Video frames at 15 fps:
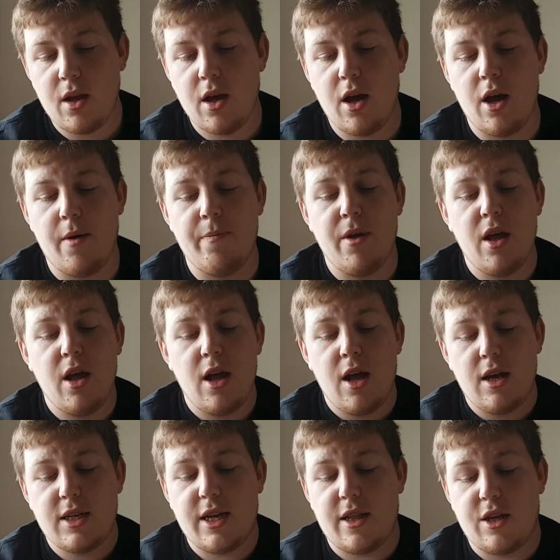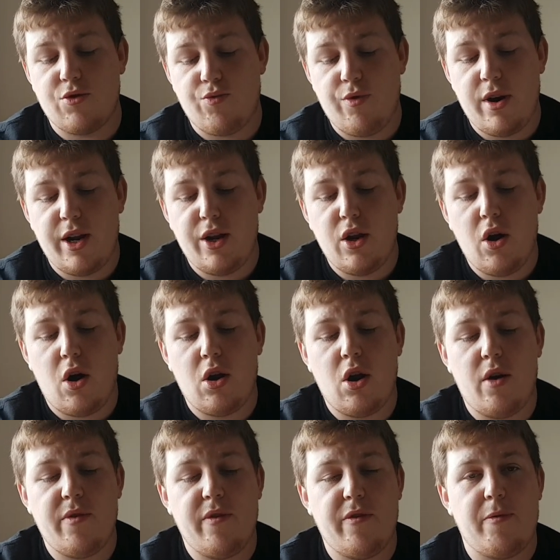So there's really not a lot
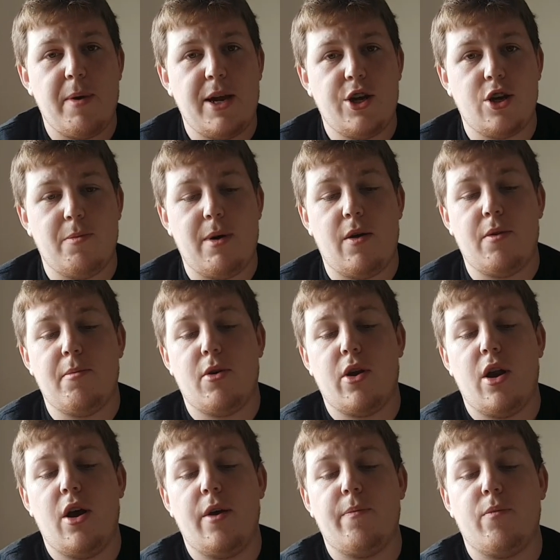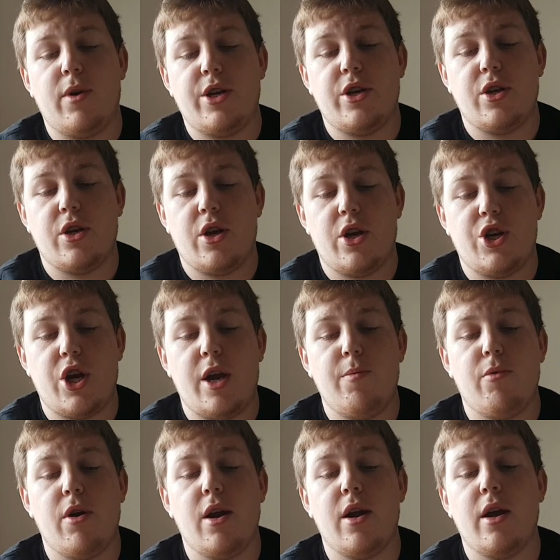of information about them online, which is a shame,
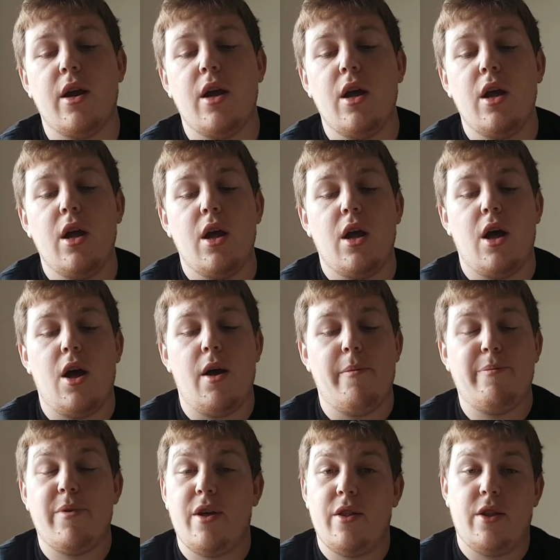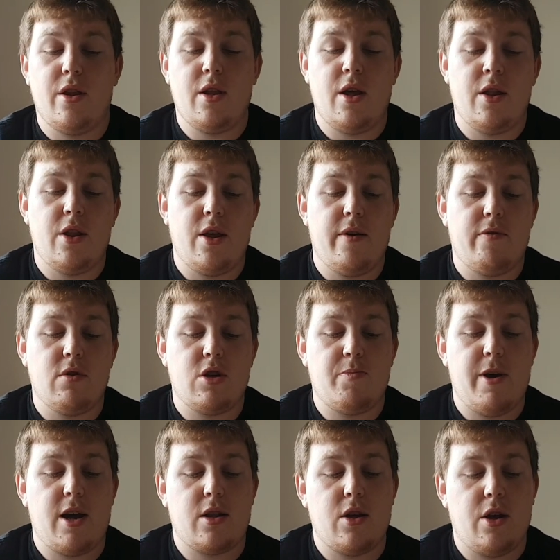really. But in the other
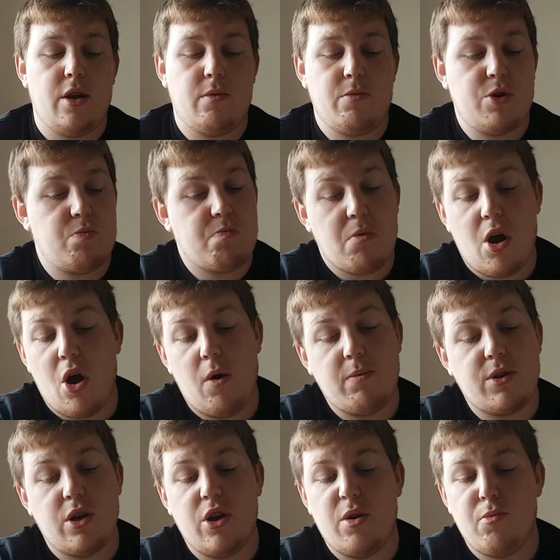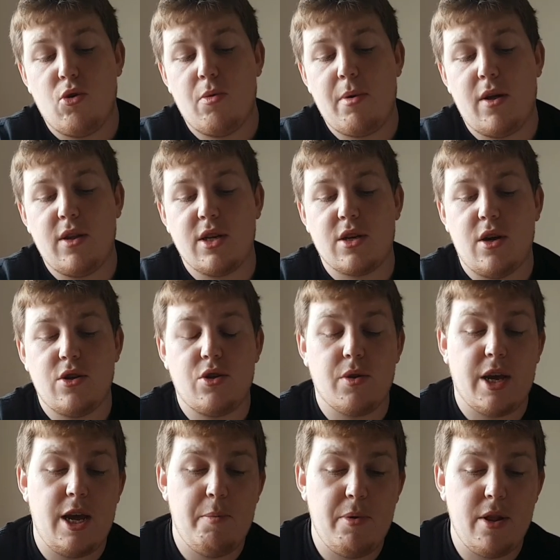respect, I hope to learn more about these guys for
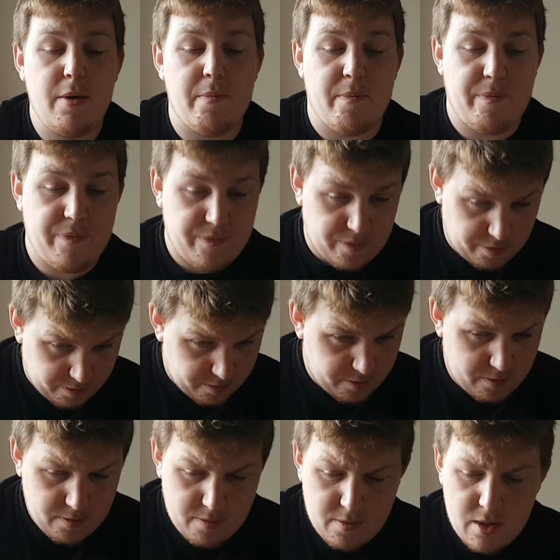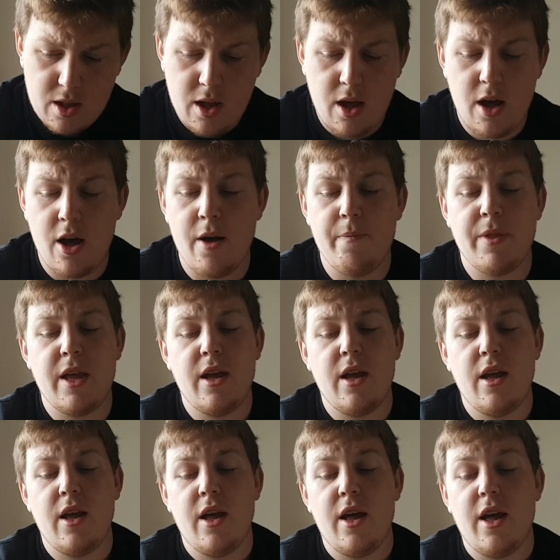keeping them.
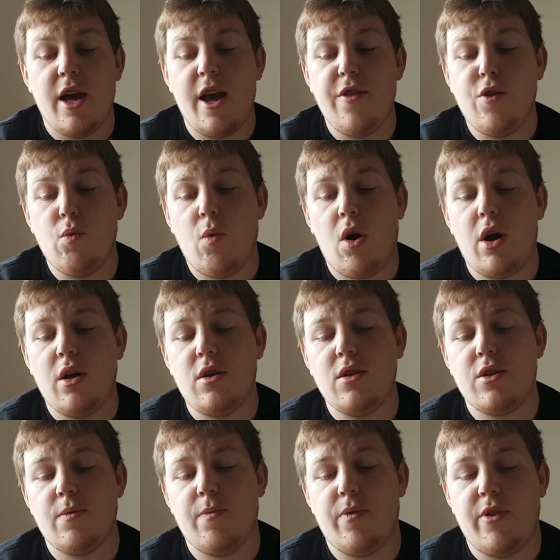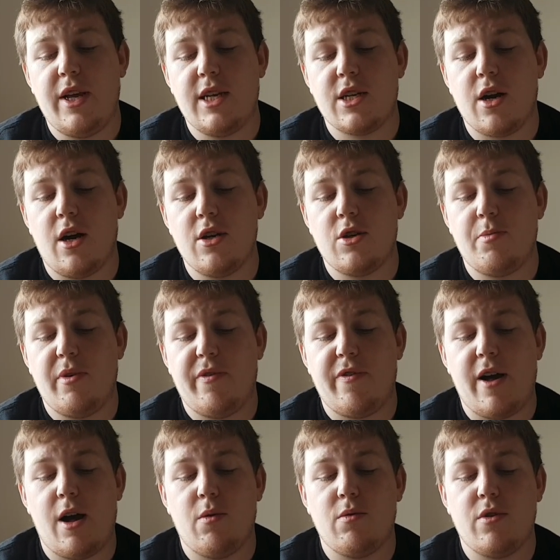In the wild, these guys will be
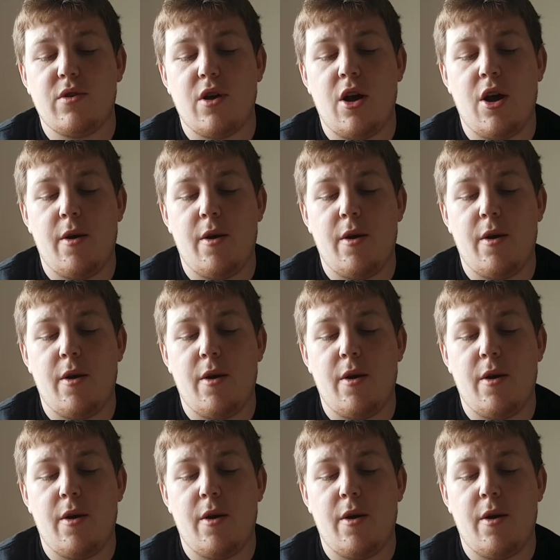found